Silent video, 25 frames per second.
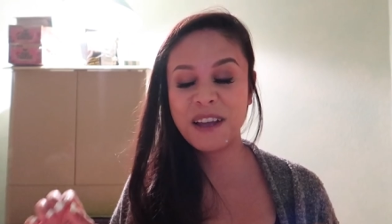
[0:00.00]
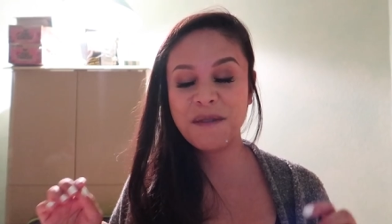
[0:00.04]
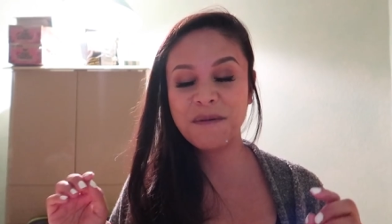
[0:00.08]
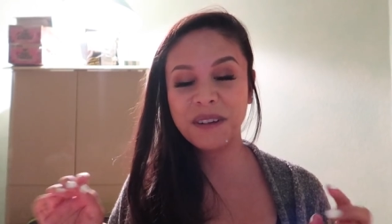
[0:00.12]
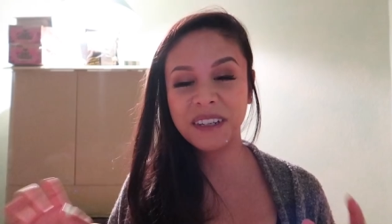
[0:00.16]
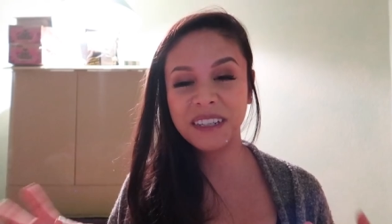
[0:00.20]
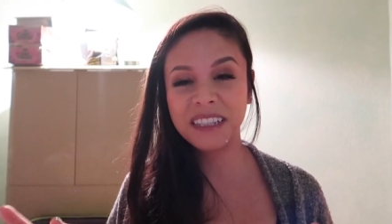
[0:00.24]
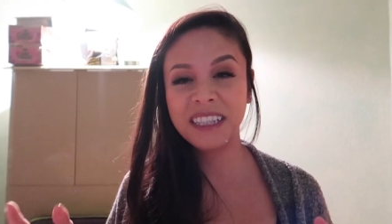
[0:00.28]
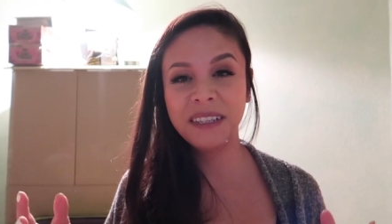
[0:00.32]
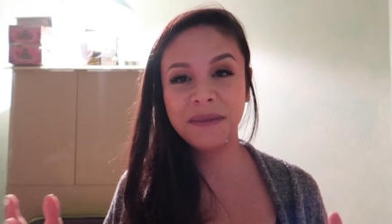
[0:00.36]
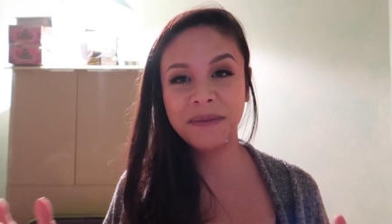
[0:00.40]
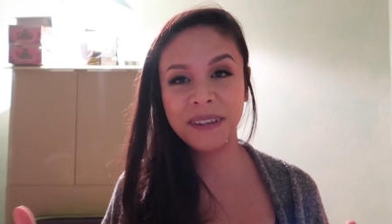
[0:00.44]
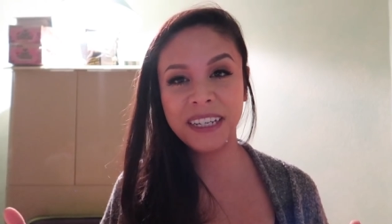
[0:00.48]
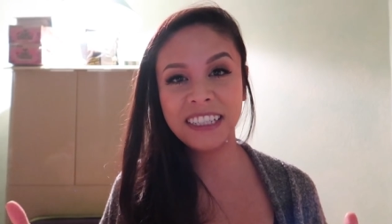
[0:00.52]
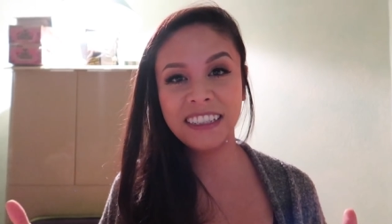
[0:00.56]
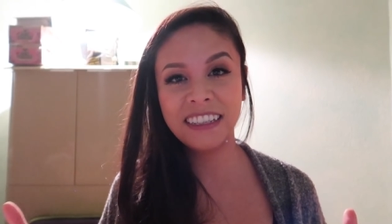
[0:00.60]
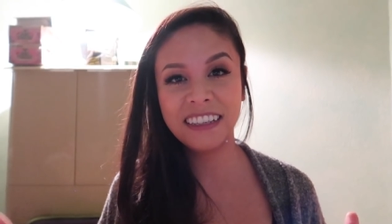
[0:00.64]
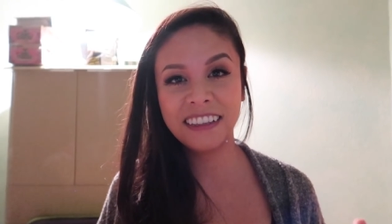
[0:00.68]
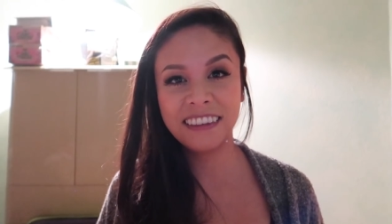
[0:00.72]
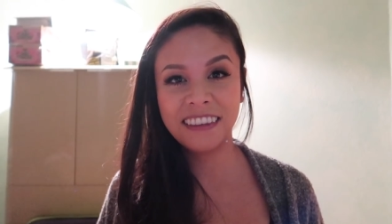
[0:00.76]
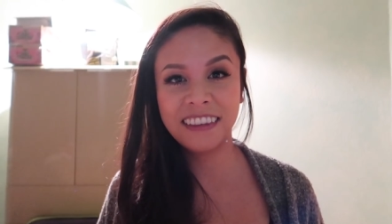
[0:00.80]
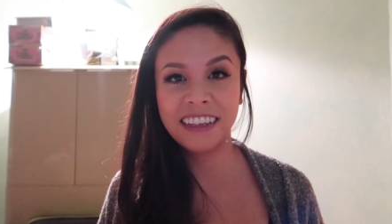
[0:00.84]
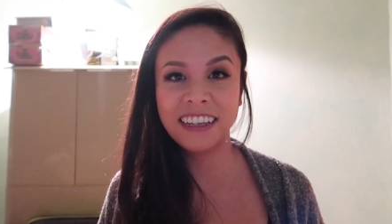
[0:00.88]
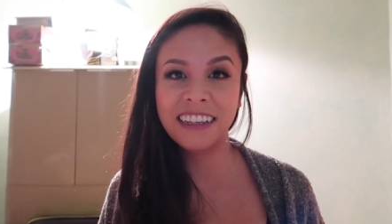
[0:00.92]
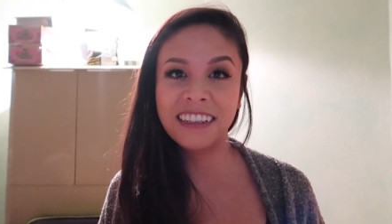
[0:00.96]
And one of the
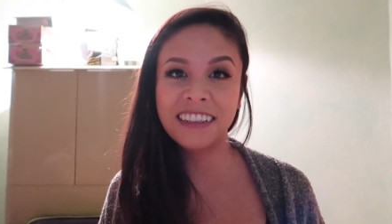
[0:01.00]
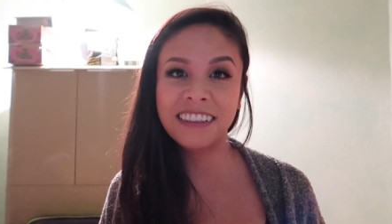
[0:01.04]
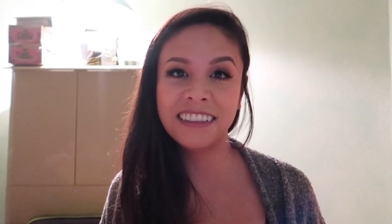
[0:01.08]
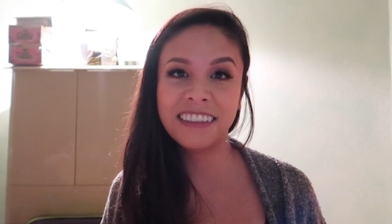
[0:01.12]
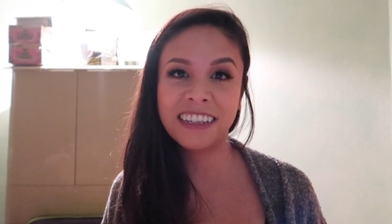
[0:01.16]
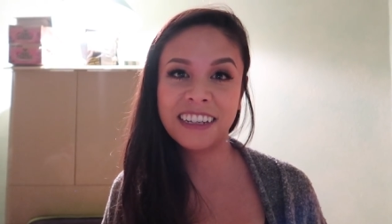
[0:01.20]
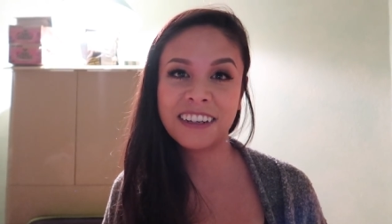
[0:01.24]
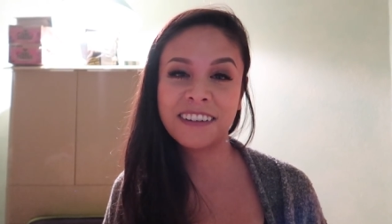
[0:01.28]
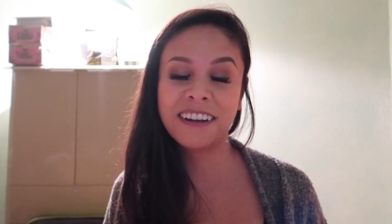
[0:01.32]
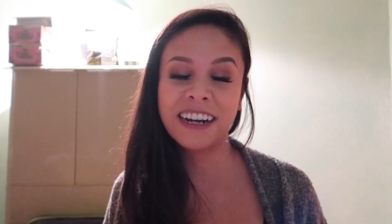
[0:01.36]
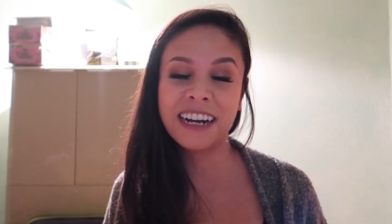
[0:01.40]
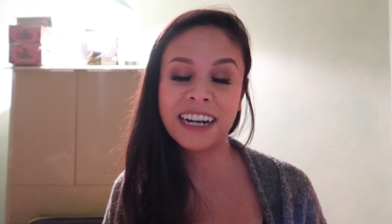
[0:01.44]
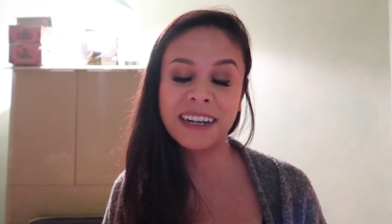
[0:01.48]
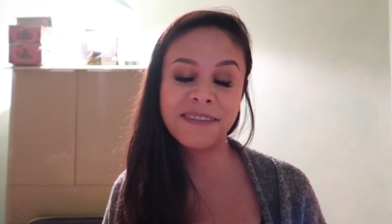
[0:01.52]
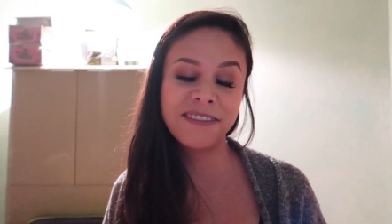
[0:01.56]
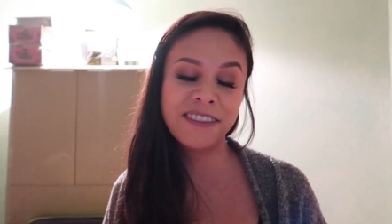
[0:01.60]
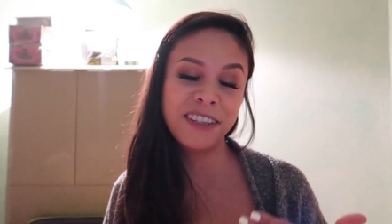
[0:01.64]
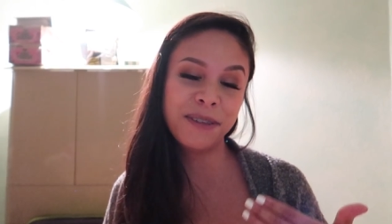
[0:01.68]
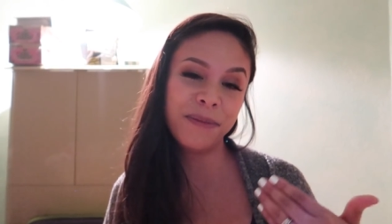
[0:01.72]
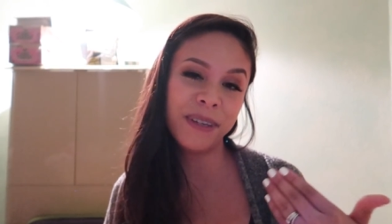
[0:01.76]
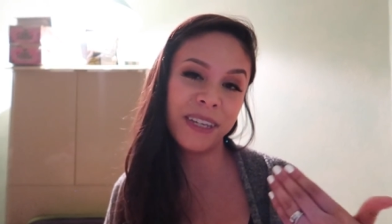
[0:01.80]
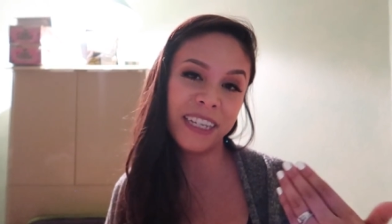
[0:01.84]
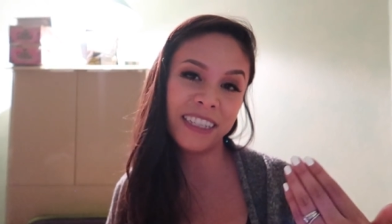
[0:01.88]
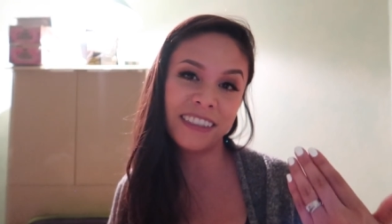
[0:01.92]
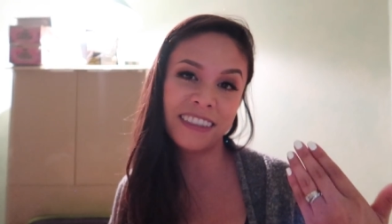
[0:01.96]
amazing things that
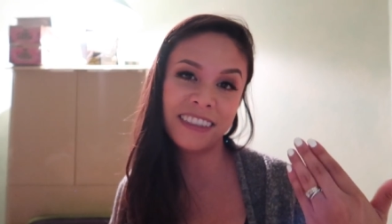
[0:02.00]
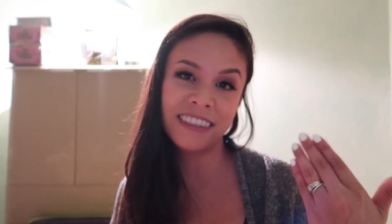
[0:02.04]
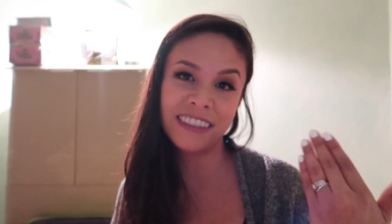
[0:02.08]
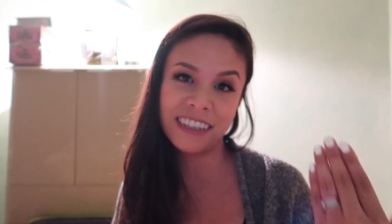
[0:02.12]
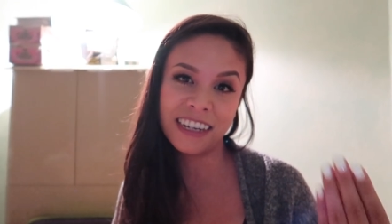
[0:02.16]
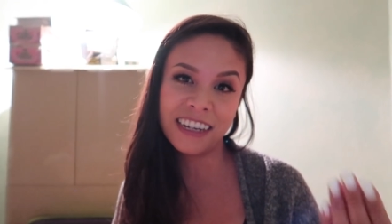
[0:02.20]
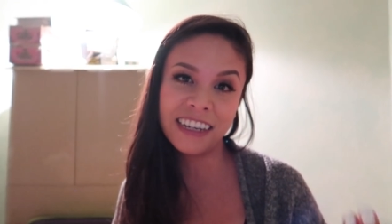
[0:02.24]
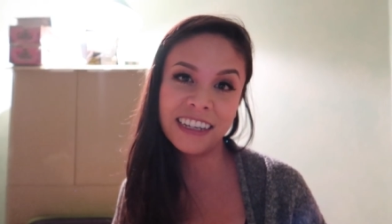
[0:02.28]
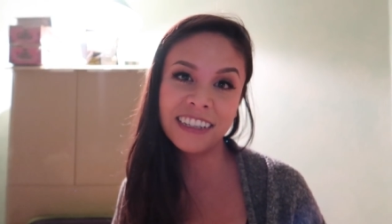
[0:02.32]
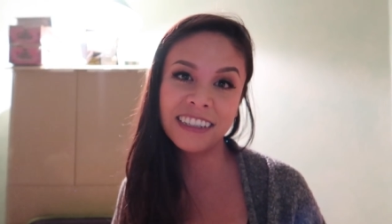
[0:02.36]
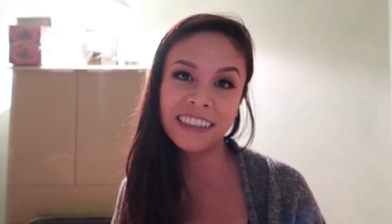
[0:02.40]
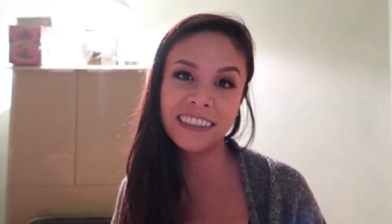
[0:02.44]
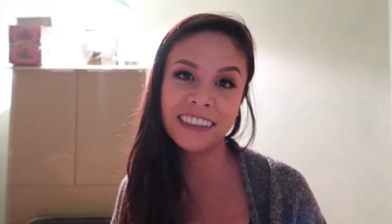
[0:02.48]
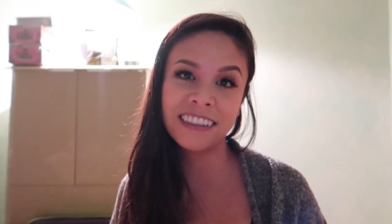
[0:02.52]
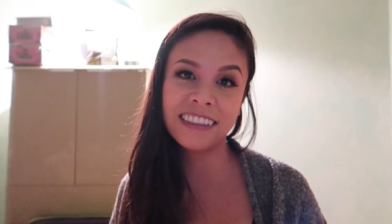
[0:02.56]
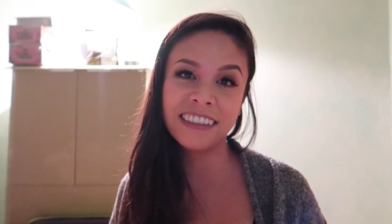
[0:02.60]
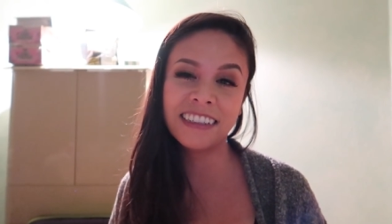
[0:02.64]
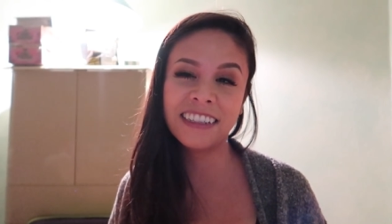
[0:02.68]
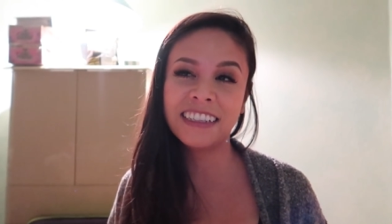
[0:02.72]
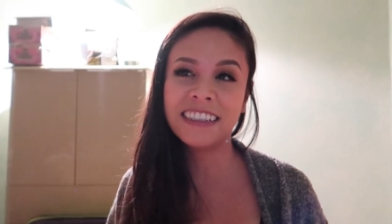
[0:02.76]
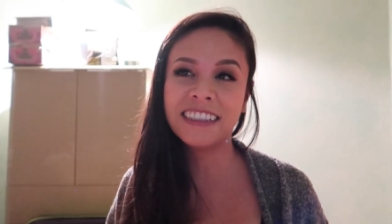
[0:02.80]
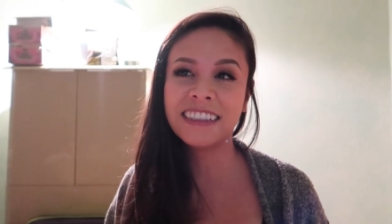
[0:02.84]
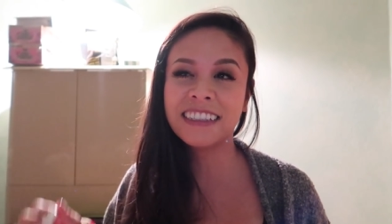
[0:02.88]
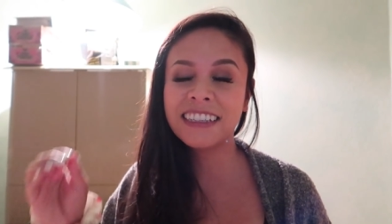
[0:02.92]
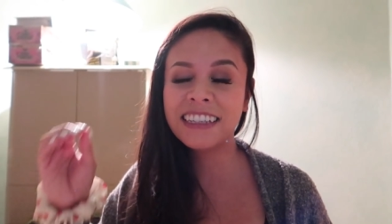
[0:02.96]
CraftyBase does
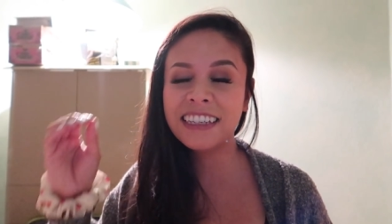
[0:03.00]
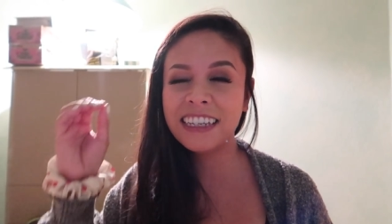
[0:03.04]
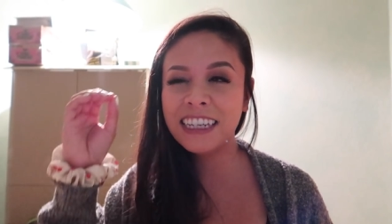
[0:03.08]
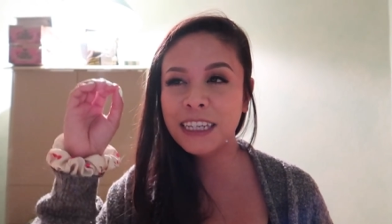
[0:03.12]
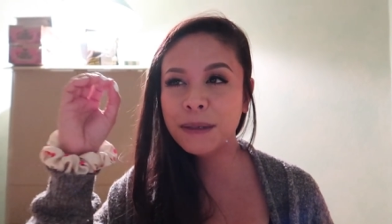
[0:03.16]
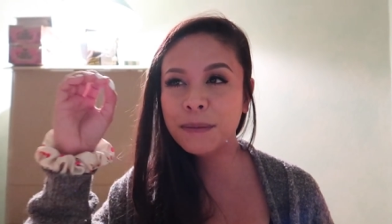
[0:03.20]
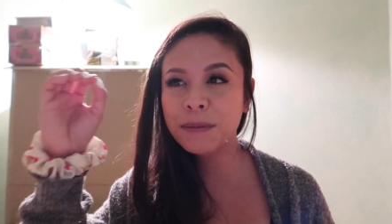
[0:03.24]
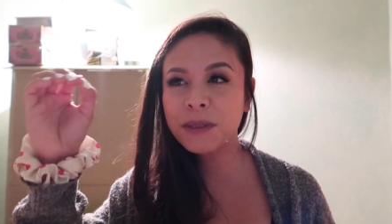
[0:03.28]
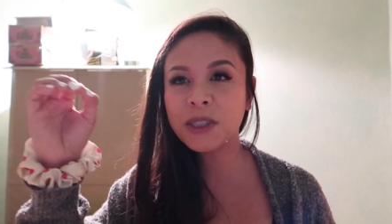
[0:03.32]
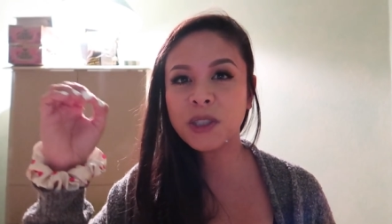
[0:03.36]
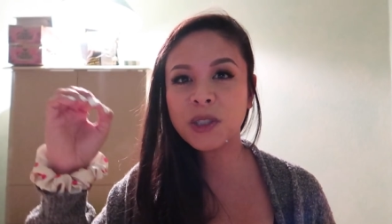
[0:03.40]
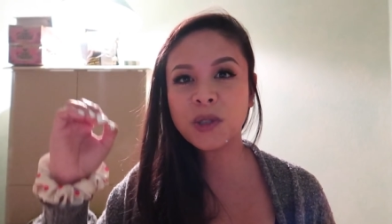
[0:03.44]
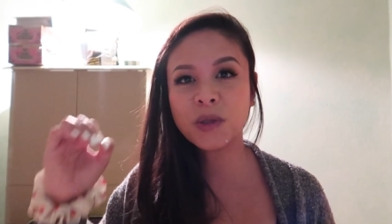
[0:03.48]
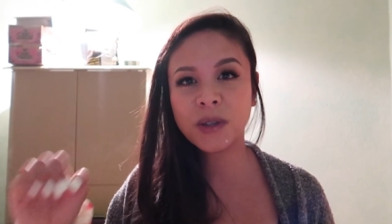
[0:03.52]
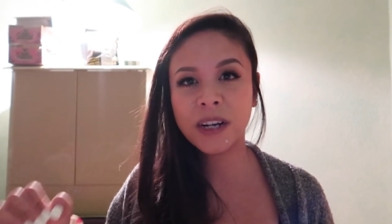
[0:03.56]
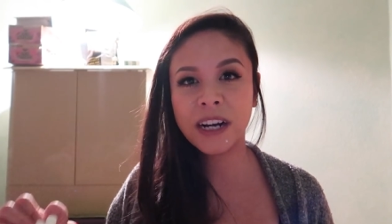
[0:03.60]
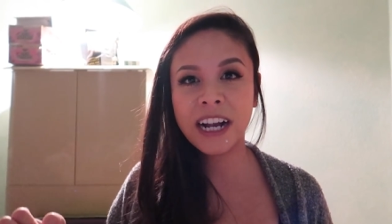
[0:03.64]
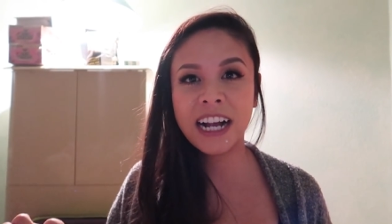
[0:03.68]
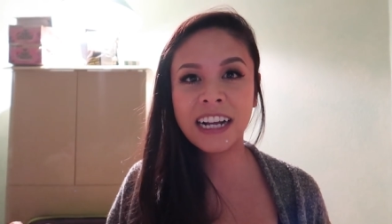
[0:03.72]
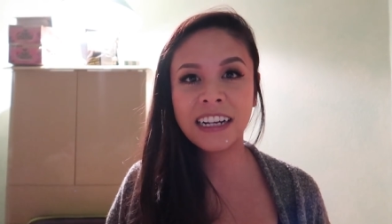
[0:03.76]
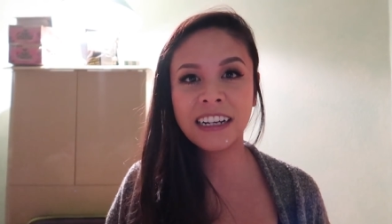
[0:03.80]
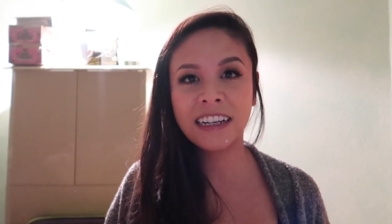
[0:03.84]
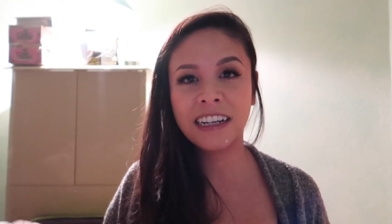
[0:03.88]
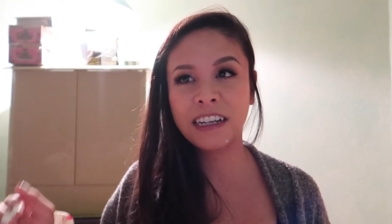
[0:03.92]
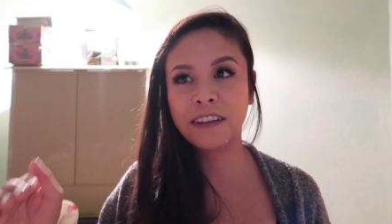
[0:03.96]
is keeps
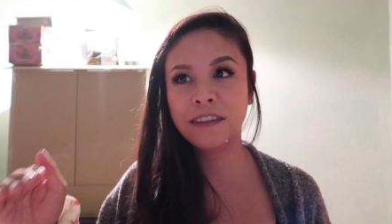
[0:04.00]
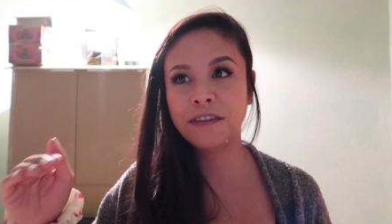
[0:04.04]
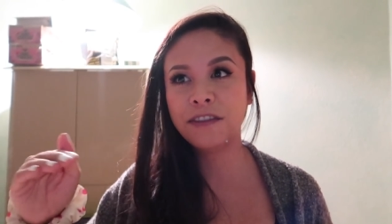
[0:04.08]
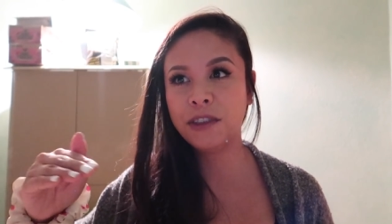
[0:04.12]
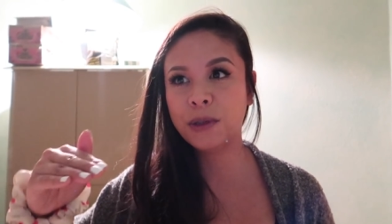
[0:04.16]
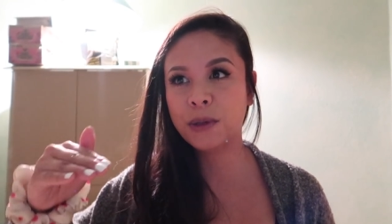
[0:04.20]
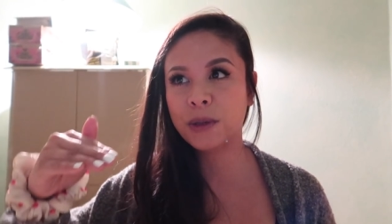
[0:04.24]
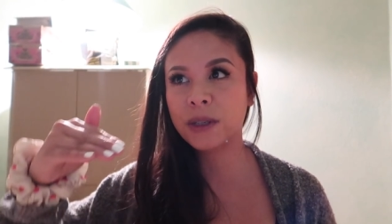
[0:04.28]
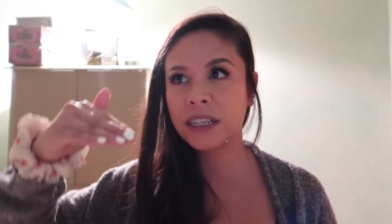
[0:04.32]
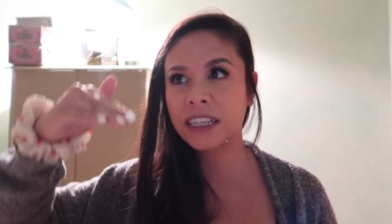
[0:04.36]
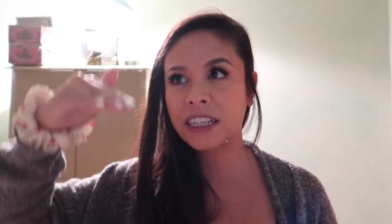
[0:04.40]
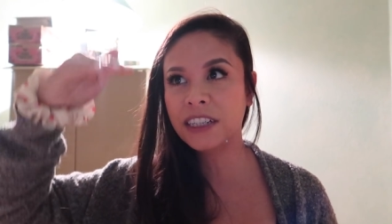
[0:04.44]
track of your